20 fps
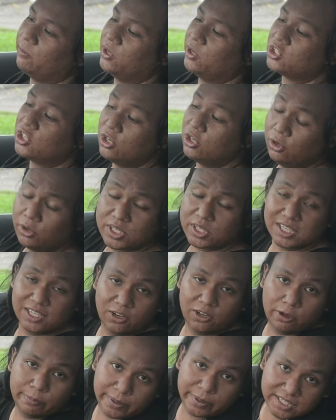which looks a
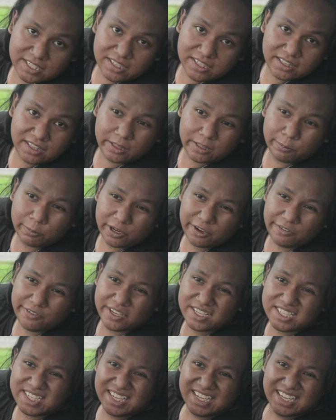lot better than the
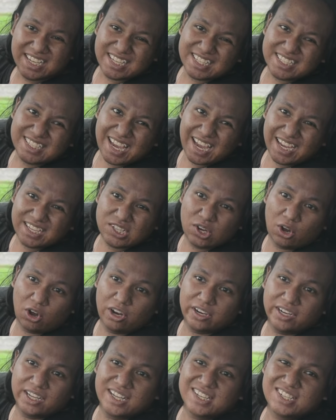previous
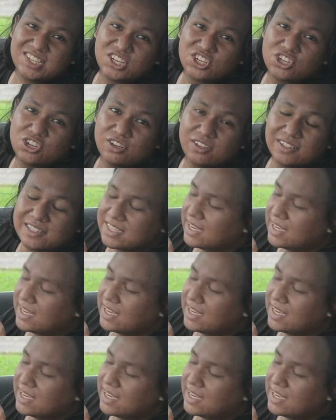tacked-on additional